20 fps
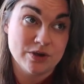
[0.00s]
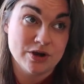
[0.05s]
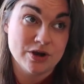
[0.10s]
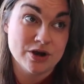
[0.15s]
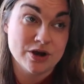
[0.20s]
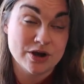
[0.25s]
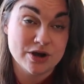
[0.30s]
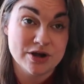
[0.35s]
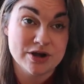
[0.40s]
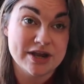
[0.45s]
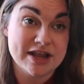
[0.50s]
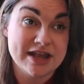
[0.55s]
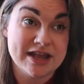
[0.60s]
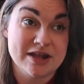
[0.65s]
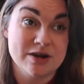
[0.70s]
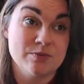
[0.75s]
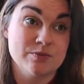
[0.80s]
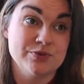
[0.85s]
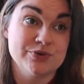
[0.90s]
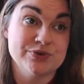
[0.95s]
herd
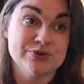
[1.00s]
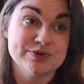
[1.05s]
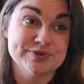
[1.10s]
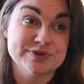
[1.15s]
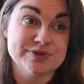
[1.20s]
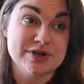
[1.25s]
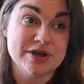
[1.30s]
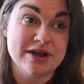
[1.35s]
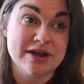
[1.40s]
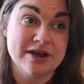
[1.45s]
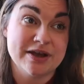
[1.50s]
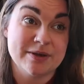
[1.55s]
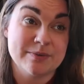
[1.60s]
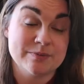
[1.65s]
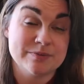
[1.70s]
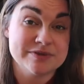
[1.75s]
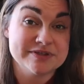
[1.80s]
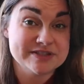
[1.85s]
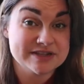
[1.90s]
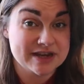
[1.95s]
animals
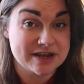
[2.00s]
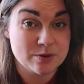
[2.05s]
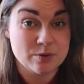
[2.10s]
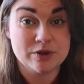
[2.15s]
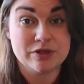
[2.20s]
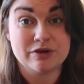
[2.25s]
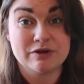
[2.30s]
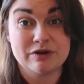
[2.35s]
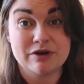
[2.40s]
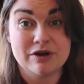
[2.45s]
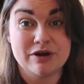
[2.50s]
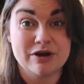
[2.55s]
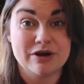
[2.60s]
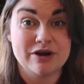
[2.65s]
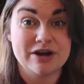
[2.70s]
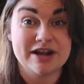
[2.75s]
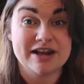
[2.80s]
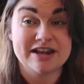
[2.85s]
stay with their herd,